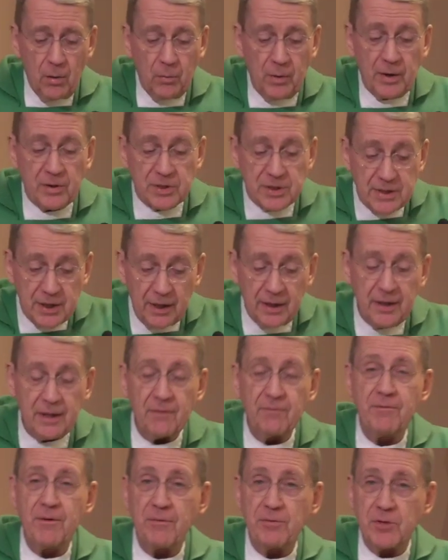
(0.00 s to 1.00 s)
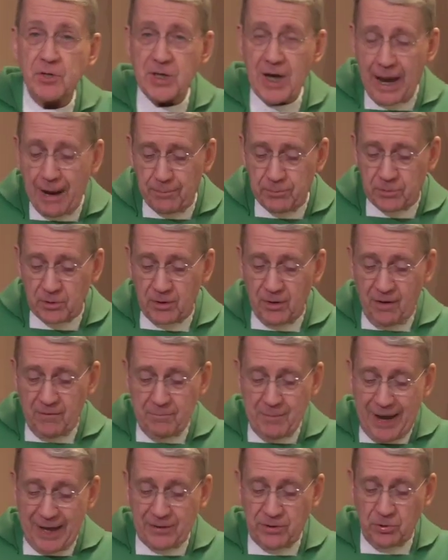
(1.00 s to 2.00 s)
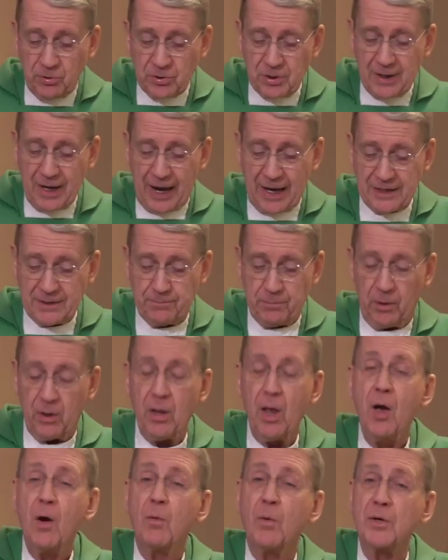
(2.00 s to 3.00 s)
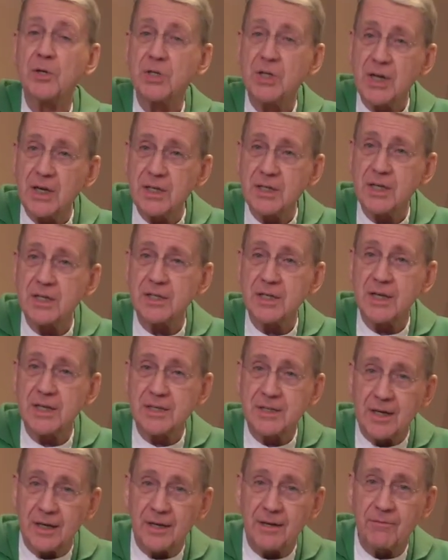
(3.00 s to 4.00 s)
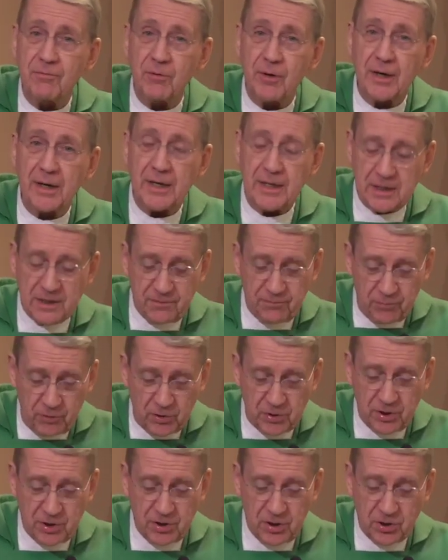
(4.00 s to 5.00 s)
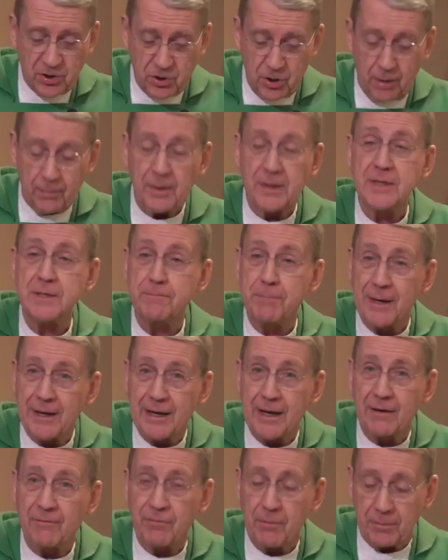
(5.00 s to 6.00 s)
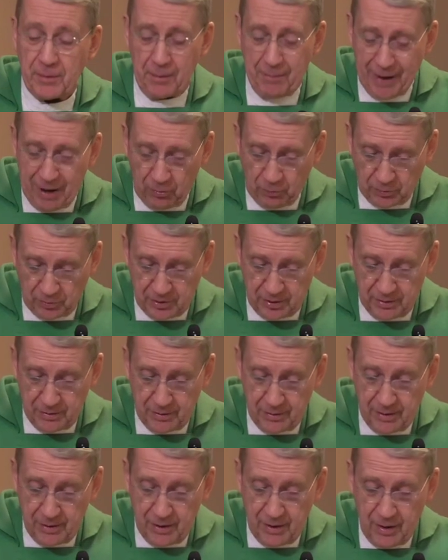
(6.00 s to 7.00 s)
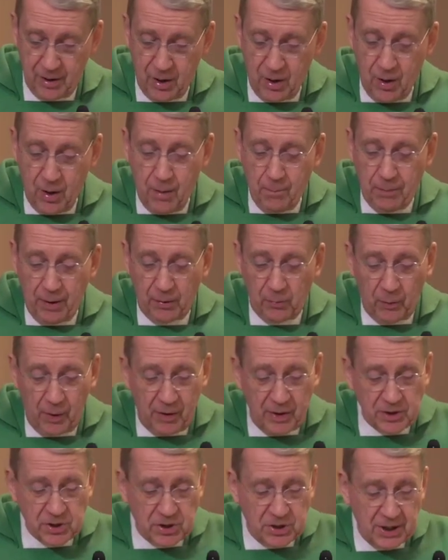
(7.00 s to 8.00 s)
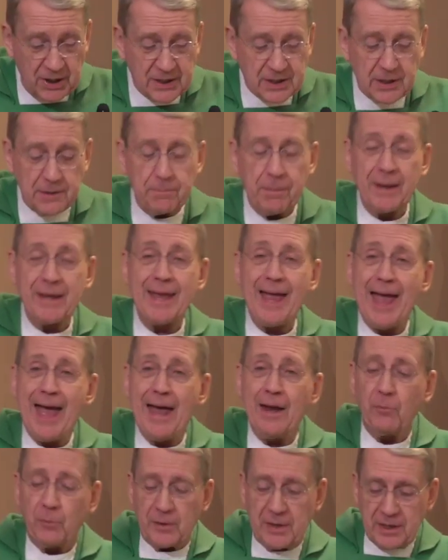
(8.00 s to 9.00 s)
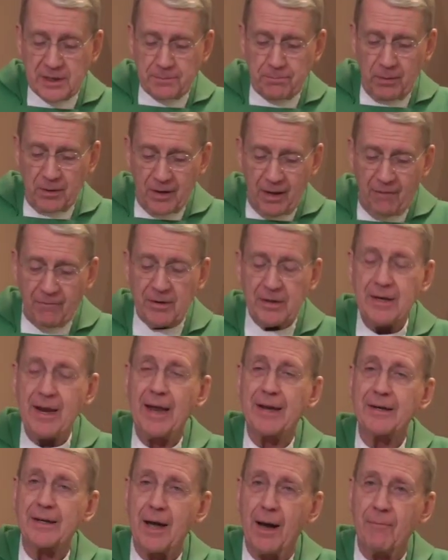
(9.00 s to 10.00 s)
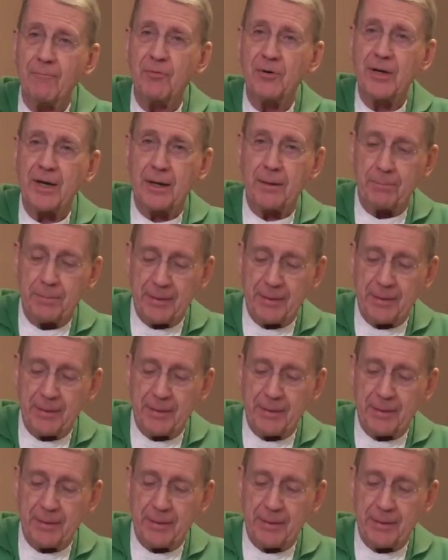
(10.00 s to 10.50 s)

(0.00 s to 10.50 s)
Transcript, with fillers: We are still in the fifth chapter of Matthew's Gospel, where Jesus is delivering his first sermon speaking from the Mount. But whereas Jesus began with his beloved and comforting